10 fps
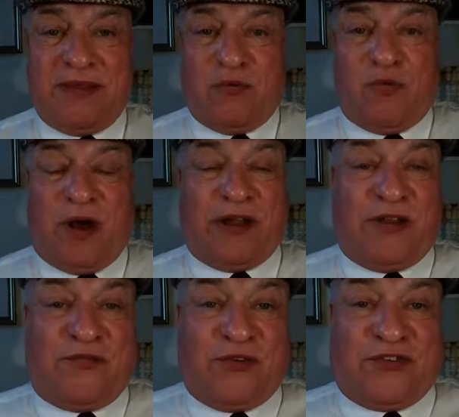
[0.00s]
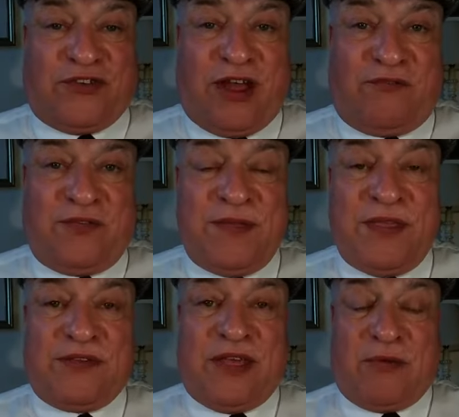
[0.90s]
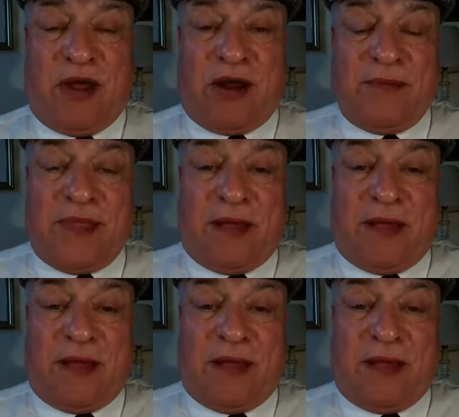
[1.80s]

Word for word: Wonderful stuff. So there we are.